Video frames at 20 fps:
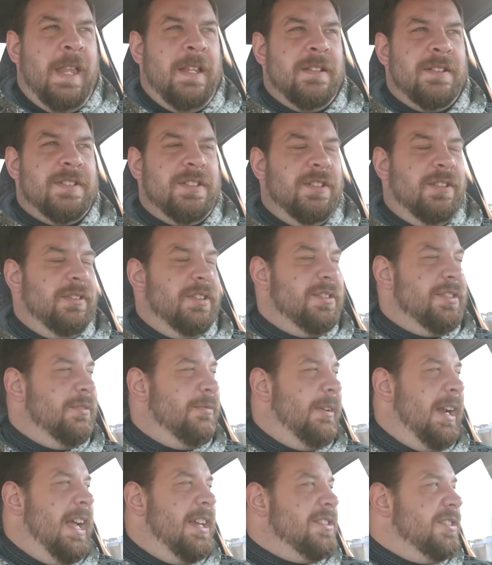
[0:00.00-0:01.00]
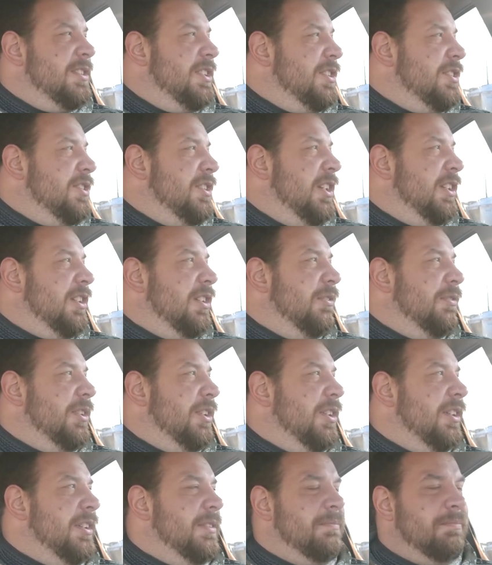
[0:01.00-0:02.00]
So there's a rash of this shit going
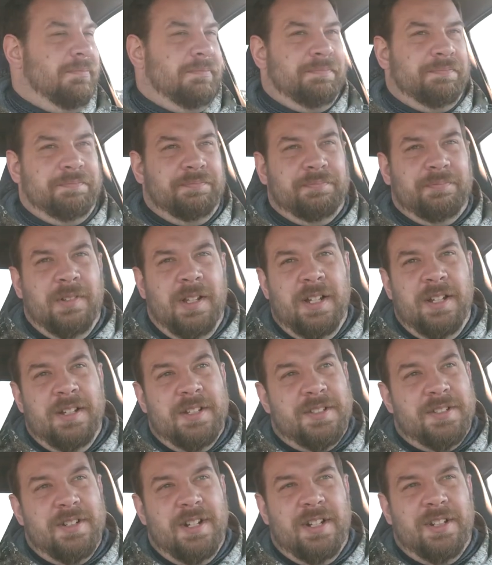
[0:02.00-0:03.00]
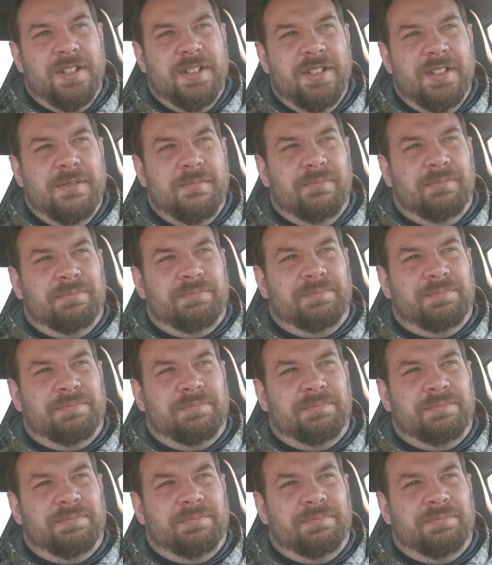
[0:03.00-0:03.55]
on, and it's not good.